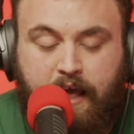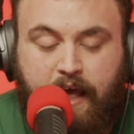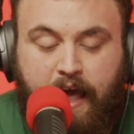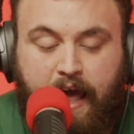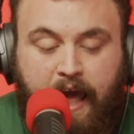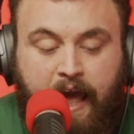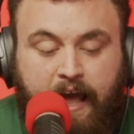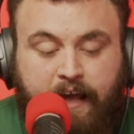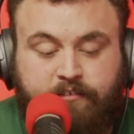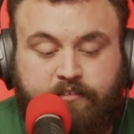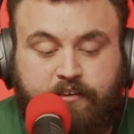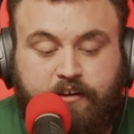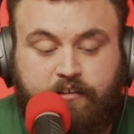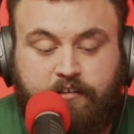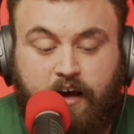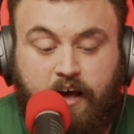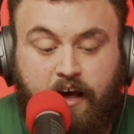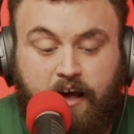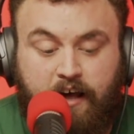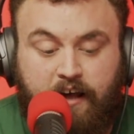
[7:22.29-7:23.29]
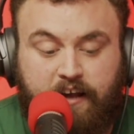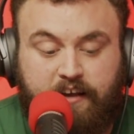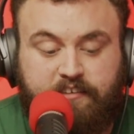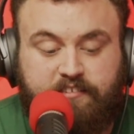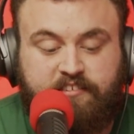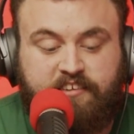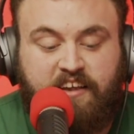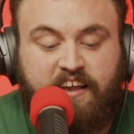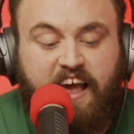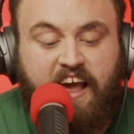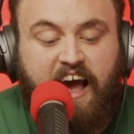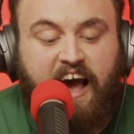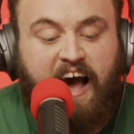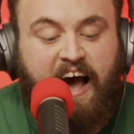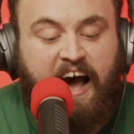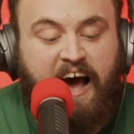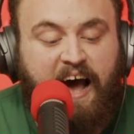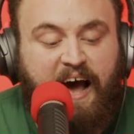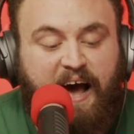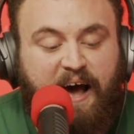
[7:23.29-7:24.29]
as he does,
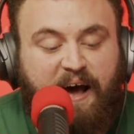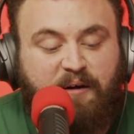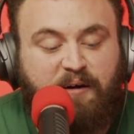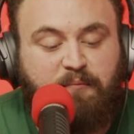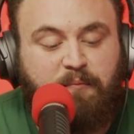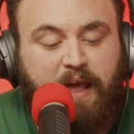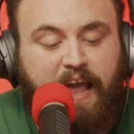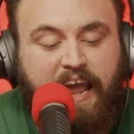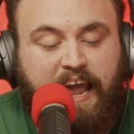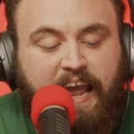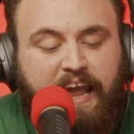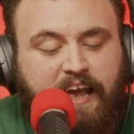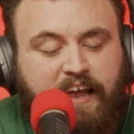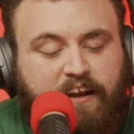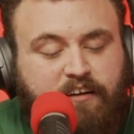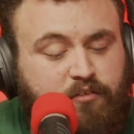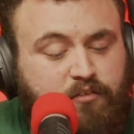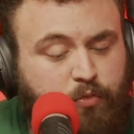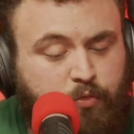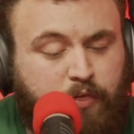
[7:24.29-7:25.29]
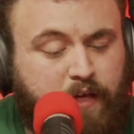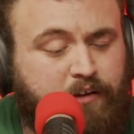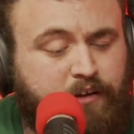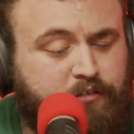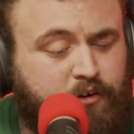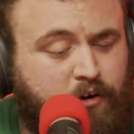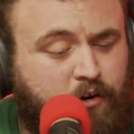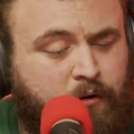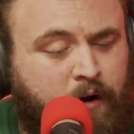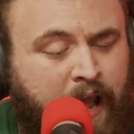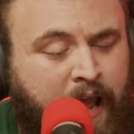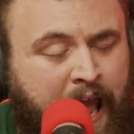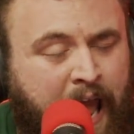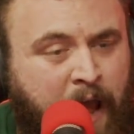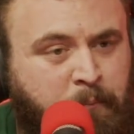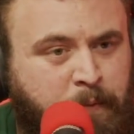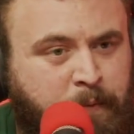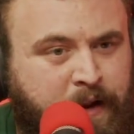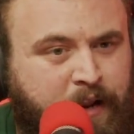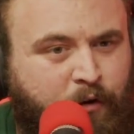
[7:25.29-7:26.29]
and things are
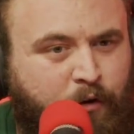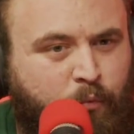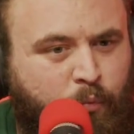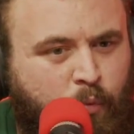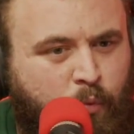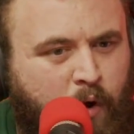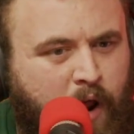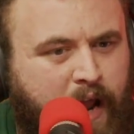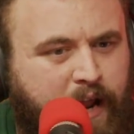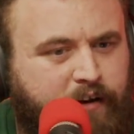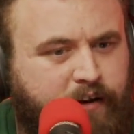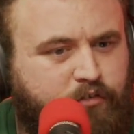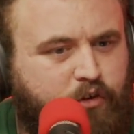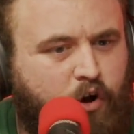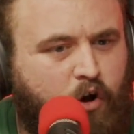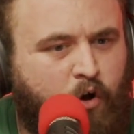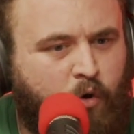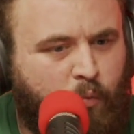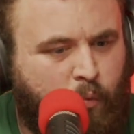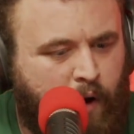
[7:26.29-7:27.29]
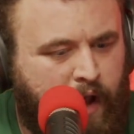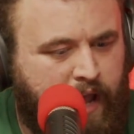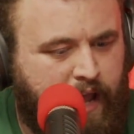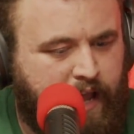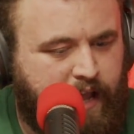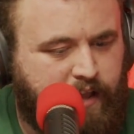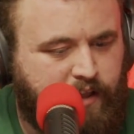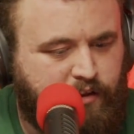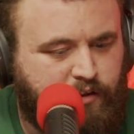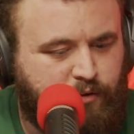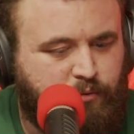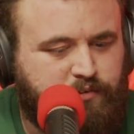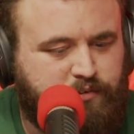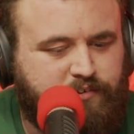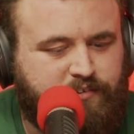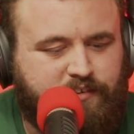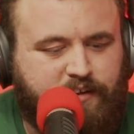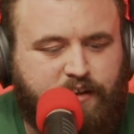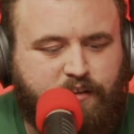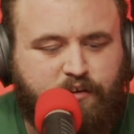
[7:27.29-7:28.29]
happening right away. You
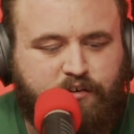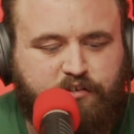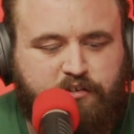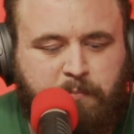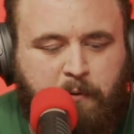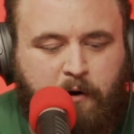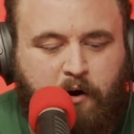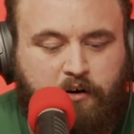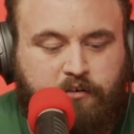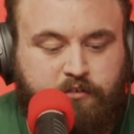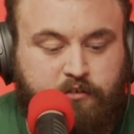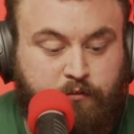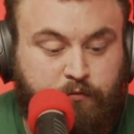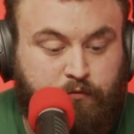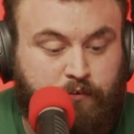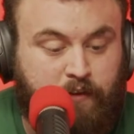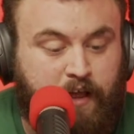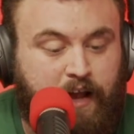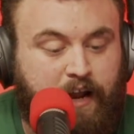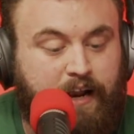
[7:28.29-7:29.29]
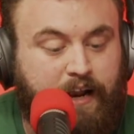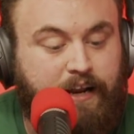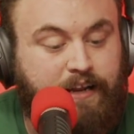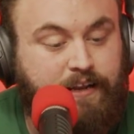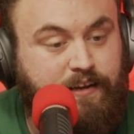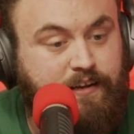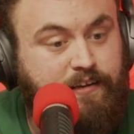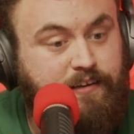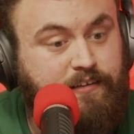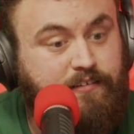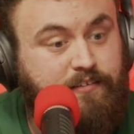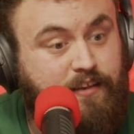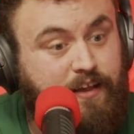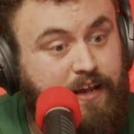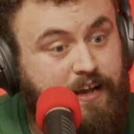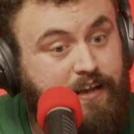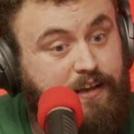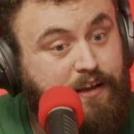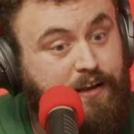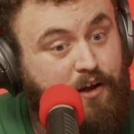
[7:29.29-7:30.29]
see the sparks are flying, and he's
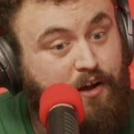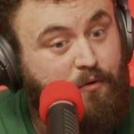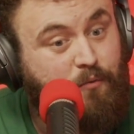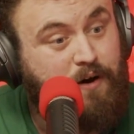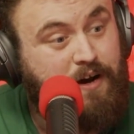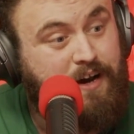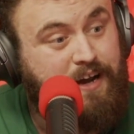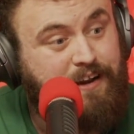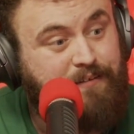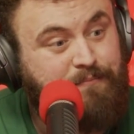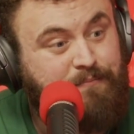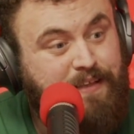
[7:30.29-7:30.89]
like, you know what?